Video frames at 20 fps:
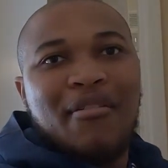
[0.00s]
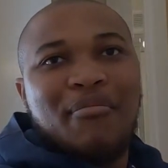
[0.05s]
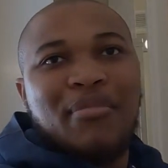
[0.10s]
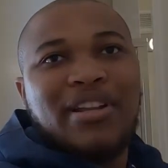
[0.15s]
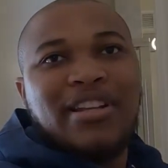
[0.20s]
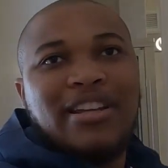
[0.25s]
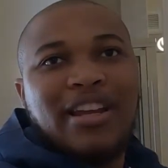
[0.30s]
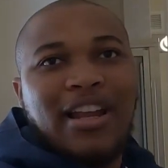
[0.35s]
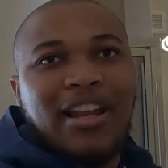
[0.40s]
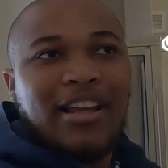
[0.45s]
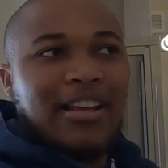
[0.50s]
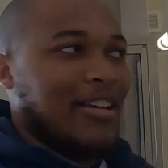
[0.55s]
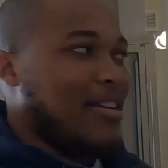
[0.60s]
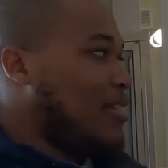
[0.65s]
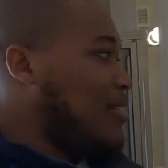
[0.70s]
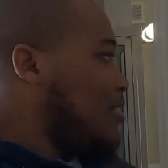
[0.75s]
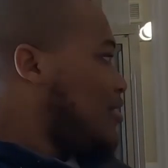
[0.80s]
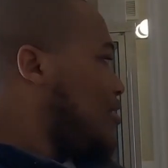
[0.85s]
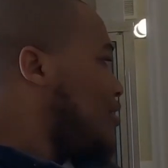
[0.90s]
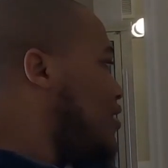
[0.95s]
But yeah, like
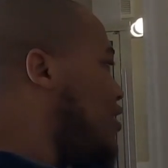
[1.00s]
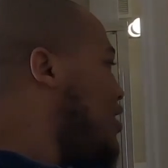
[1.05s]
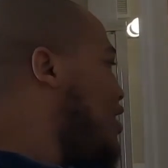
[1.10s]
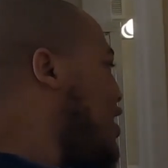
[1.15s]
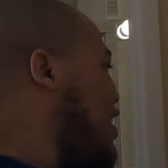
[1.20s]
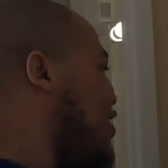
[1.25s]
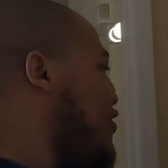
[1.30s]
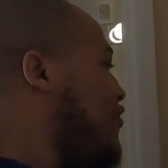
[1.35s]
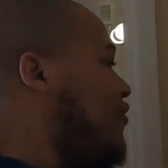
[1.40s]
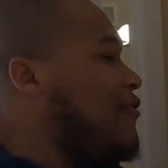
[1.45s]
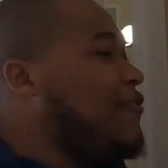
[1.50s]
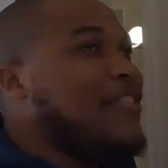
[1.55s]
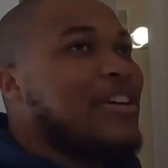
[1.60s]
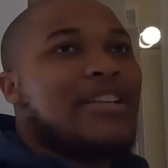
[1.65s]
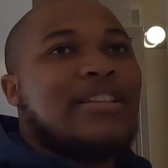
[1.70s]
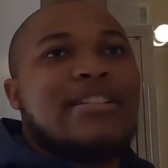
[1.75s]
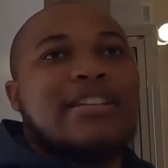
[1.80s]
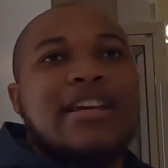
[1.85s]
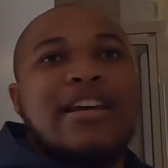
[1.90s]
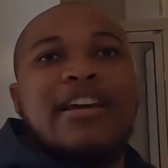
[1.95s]
it can
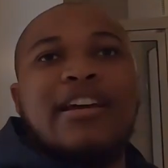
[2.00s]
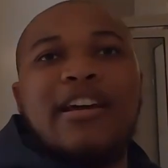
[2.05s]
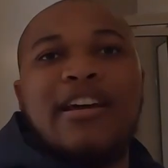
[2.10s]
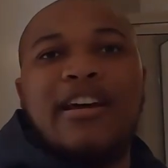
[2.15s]
fit